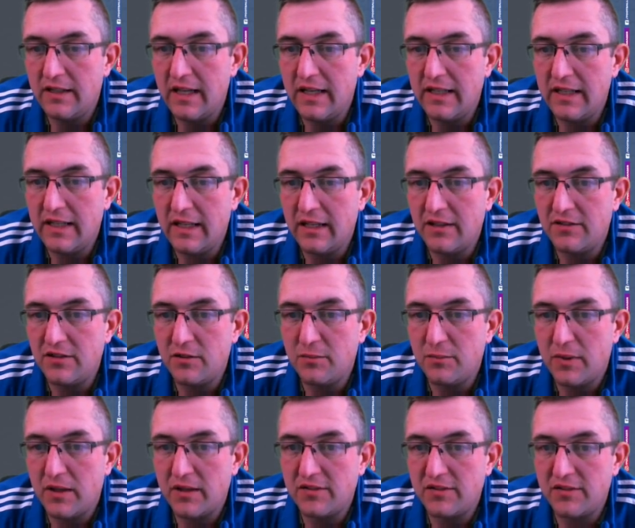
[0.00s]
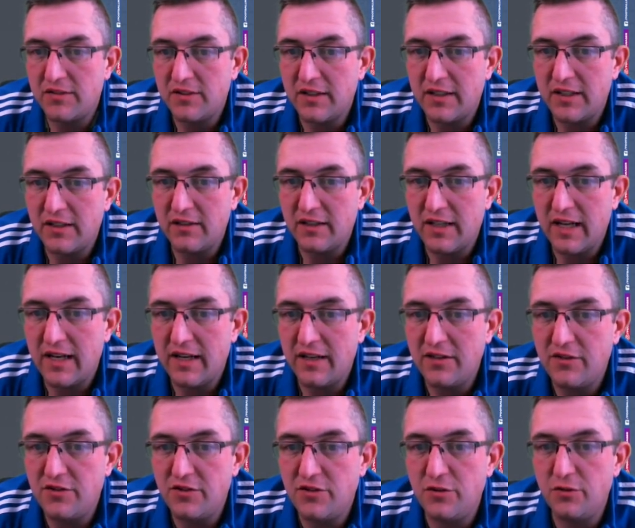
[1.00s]
Kelly gets it. Passes to
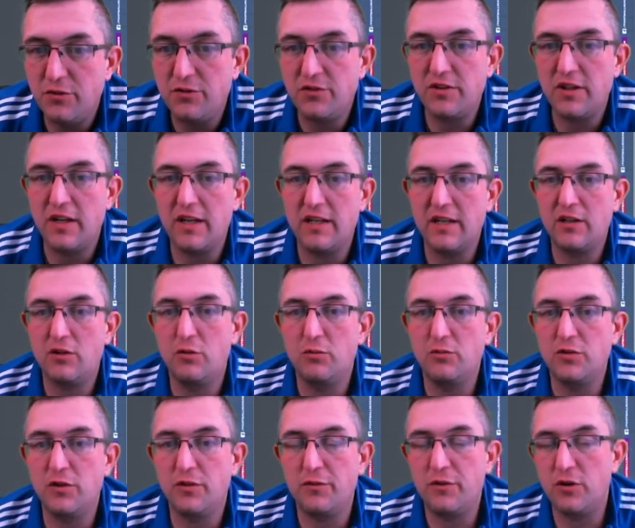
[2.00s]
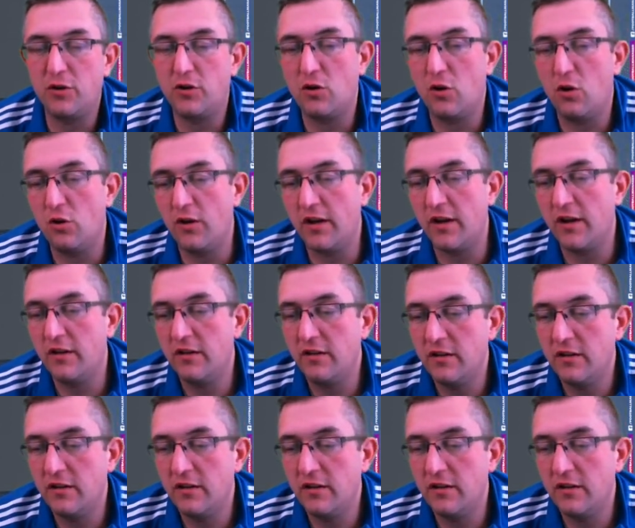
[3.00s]
Kilgannon. Shoots and it comes off for a corner.